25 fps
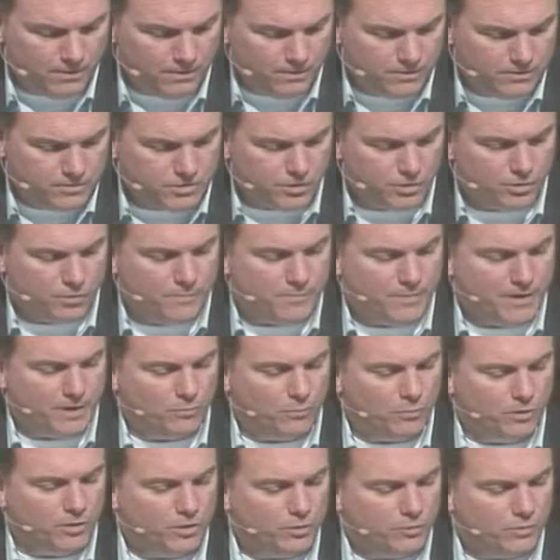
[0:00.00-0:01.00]
To whom
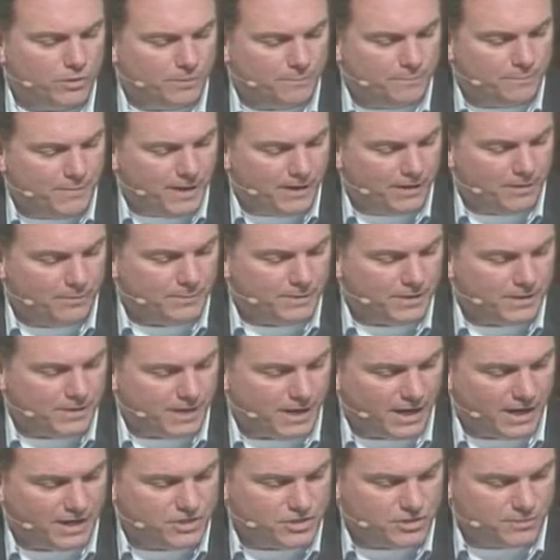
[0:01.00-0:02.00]
then will you compare me,
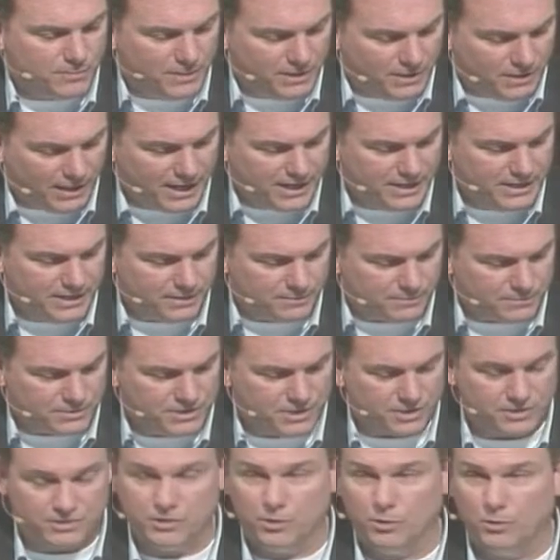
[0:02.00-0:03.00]
that I should be like him,
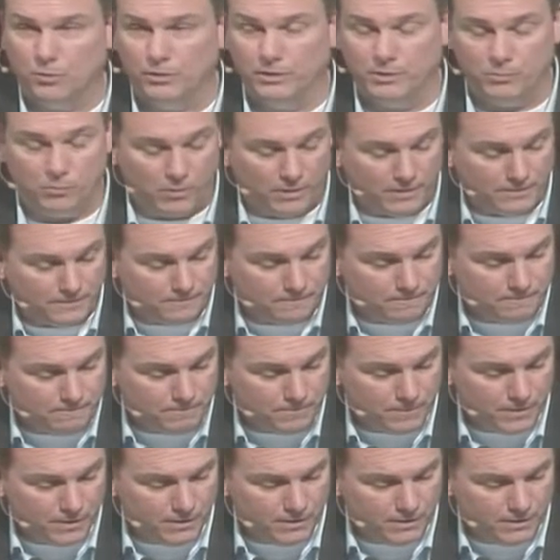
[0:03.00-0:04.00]
says the Holy One?
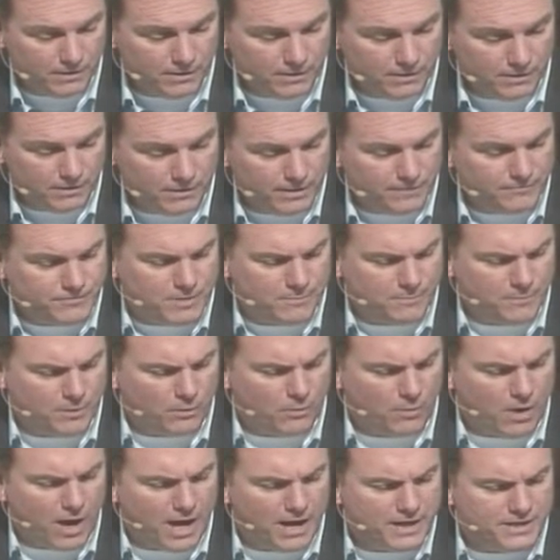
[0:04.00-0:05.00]
Lift up
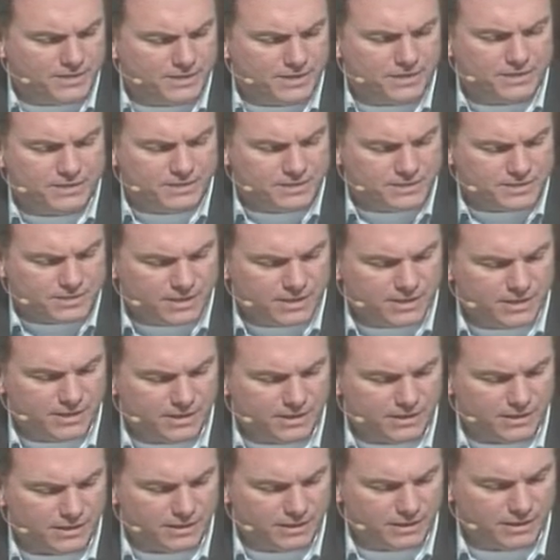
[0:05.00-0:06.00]
your eyes and
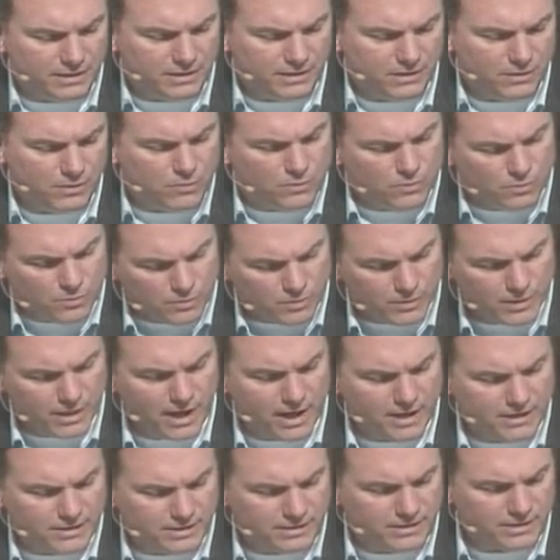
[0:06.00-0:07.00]
see. Who
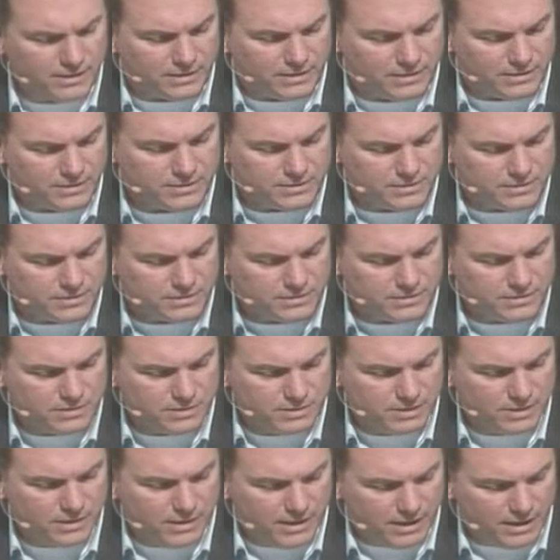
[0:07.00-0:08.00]
created these?
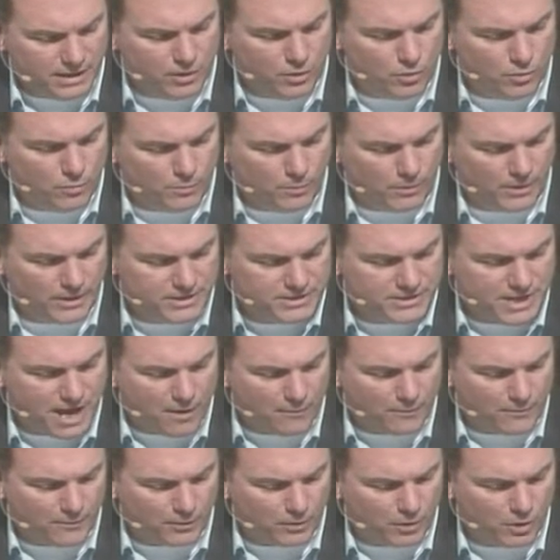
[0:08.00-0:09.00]
He who brings
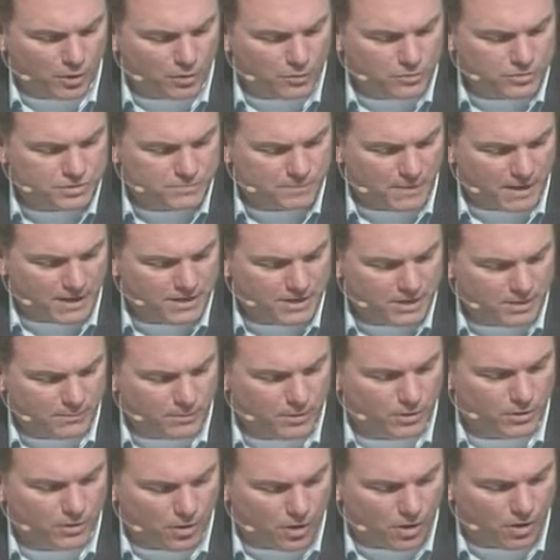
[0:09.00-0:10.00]
out their host by
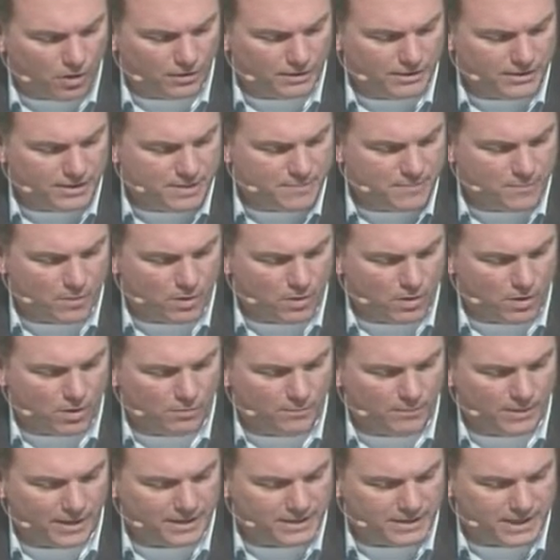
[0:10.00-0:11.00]
number, calling them all
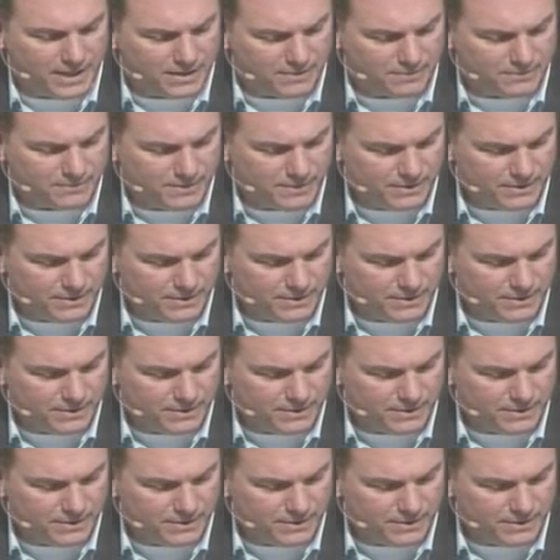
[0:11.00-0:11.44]
by name,